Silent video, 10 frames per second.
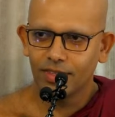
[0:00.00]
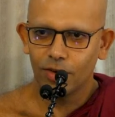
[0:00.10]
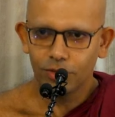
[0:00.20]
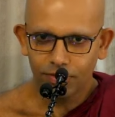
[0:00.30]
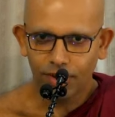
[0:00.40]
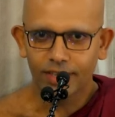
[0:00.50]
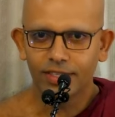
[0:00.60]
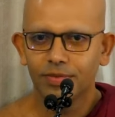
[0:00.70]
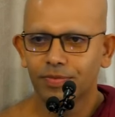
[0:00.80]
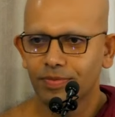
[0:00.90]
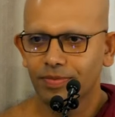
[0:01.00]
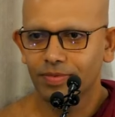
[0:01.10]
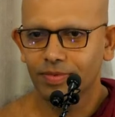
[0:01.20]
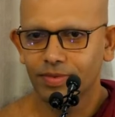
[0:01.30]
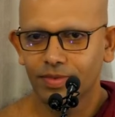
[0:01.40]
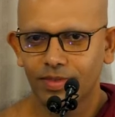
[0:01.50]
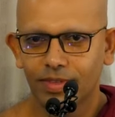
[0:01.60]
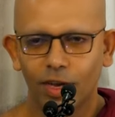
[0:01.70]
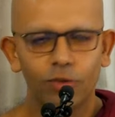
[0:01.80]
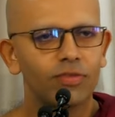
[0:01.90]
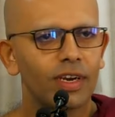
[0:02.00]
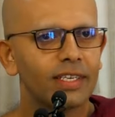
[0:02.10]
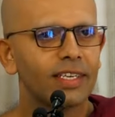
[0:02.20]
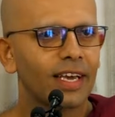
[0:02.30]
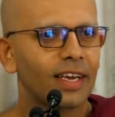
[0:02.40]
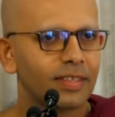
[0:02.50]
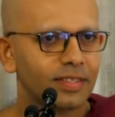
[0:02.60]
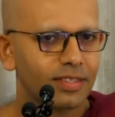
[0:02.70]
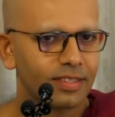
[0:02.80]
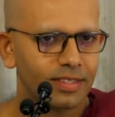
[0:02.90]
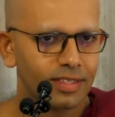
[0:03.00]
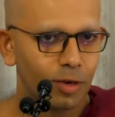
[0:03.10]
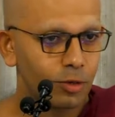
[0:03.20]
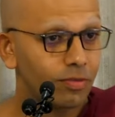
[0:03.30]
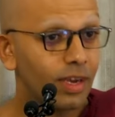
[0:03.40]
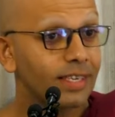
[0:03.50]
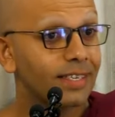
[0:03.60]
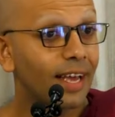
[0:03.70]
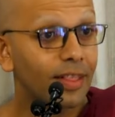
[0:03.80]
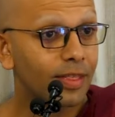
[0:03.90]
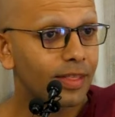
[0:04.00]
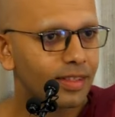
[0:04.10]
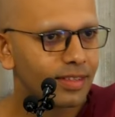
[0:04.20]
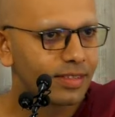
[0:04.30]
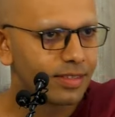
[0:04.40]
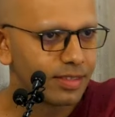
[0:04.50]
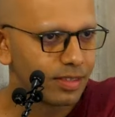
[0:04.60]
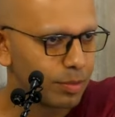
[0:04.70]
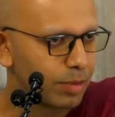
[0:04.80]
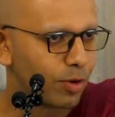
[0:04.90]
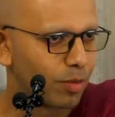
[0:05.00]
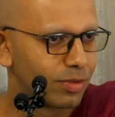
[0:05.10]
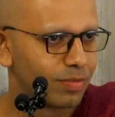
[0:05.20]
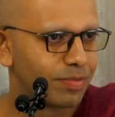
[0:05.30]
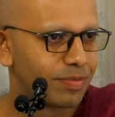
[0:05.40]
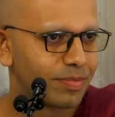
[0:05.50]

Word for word: How do you fight? How do you fight decay? How do you fight death? It's a big problem.